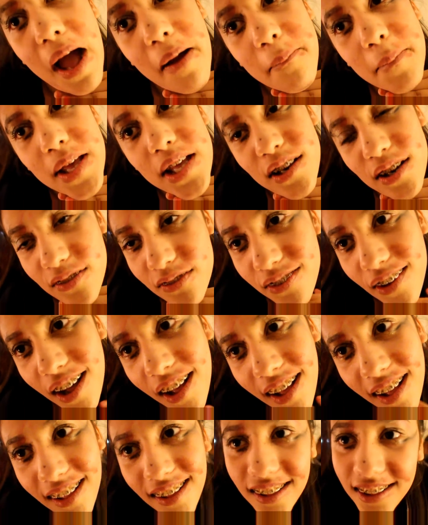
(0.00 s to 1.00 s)

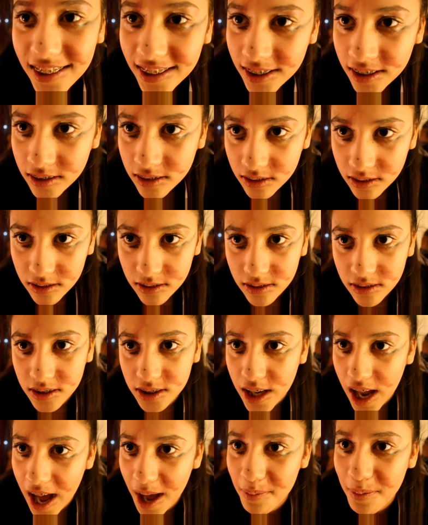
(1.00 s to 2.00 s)
Beautiful.
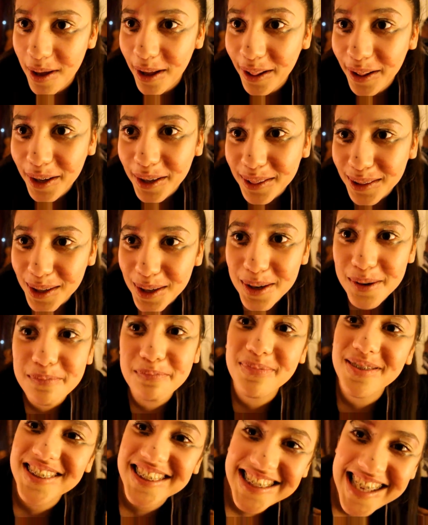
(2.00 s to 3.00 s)
Damn, I look like a
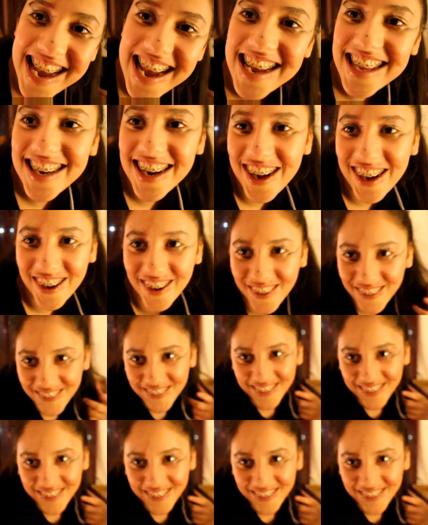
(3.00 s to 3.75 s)
potato.